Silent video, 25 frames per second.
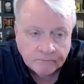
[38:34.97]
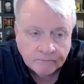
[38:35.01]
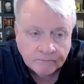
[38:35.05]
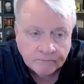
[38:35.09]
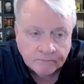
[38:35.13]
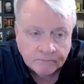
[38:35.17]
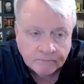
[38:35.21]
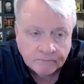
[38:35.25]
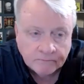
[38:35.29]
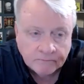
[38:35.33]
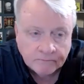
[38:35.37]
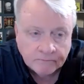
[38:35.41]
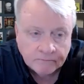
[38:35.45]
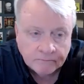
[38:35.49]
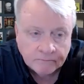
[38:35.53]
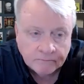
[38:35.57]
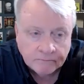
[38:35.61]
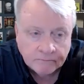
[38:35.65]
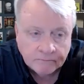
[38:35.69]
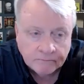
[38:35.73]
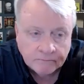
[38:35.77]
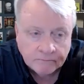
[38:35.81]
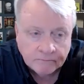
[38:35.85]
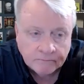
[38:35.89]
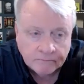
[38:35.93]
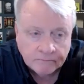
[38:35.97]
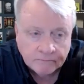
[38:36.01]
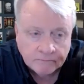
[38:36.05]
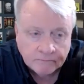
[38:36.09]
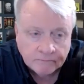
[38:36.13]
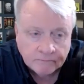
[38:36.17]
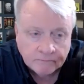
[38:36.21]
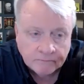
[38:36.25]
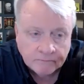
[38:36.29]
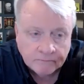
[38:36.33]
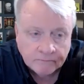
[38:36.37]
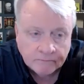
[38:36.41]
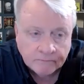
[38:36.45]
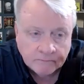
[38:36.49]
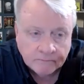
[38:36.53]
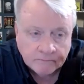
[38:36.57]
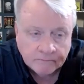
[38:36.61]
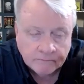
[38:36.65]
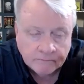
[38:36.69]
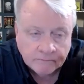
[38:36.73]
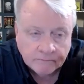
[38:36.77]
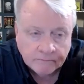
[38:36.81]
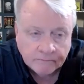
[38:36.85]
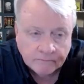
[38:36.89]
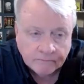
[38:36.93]

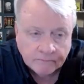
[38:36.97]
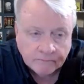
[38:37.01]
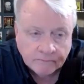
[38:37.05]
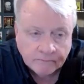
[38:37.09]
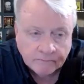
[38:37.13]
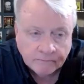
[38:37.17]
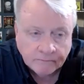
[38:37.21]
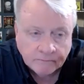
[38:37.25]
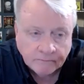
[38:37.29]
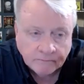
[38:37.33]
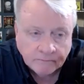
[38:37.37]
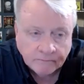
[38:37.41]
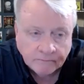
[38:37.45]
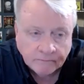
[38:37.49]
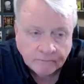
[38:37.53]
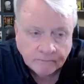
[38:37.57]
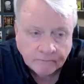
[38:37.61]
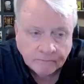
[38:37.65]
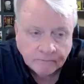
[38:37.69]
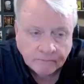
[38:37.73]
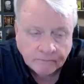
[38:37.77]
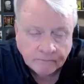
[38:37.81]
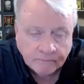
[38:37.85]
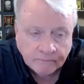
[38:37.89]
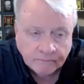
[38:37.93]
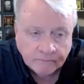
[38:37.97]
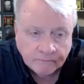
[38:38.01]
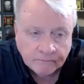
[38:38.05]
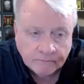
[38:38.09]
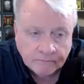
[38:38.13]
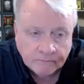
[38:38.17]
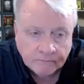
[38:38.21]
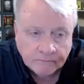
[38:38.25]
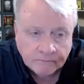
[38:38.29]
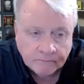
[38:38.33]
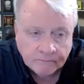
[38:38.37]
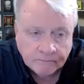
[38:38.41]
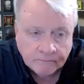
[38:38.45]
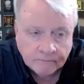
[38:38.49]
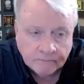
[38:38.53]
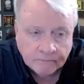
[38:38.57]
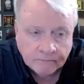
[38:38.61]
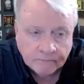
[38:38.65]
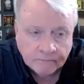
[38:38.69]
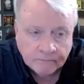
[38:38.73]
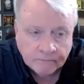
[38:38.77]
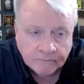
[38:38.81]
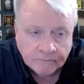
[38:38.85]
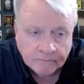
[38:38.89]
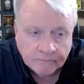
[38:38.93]

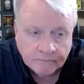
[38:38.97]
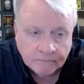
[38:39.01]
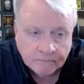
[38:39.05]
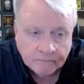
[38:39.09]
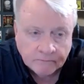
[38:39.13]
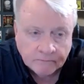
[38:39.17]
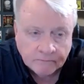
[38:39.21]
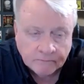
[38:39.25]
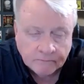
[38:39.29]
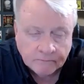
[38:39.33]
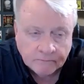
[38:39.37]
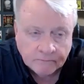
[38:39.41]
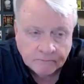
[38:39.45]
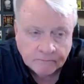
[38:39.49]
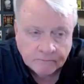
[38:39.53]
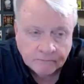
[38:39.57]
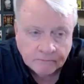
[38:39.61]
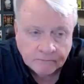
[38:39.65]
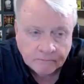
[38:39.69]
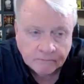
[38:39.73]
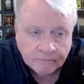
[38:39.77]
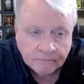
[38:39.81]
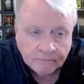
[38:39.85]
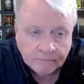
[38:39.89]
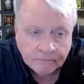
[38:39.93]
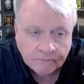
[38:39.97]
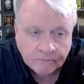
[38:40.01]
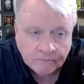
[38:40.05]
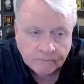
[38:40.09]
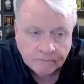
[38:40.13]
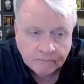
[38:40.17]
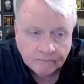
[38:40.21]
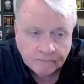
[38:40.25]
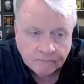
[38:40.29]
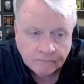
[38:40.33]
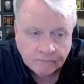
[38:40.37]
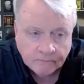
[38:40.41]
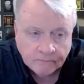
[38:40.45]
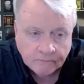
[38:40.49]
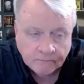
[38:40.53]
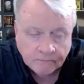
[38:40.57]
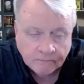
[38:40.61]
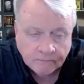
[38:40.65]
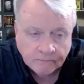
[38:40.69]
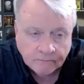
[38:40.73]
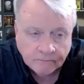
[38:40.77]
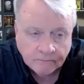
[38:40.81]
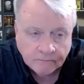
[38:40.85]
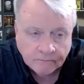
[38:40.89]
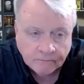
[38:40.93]

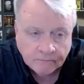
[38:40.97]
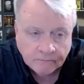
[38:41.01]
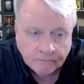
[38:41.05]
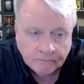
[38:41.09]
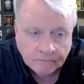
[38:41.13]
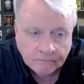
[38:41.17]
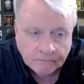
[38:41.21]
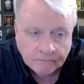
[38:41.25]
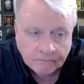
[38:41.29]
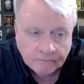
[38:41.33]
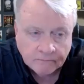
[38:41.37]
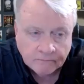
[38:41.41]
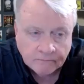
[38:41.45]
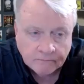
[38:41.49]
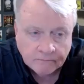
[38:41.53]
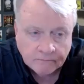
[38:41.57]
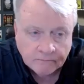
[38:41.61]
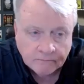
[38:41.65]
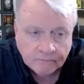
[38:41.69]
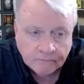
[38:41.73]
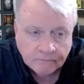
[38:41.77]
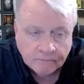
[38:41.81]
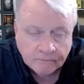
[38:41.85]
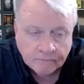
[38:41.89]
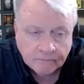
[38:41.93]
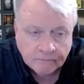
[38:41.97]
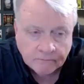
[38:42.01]
This person isn't speaking.